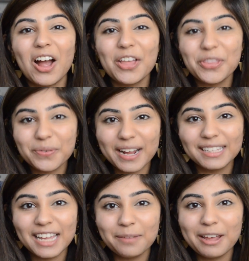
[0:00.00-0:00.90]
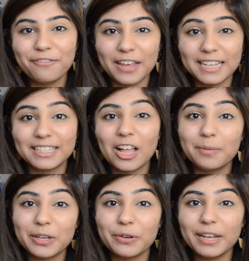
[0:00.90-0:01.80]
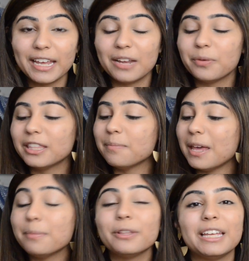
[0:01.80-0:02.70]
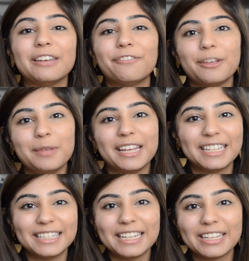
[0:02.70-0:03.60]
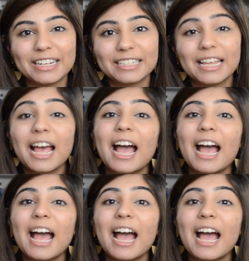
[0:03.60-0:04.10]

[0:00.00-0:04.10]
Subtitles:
On the right side of my face, I'll be going in with the Maybelline Fit Me Concealers.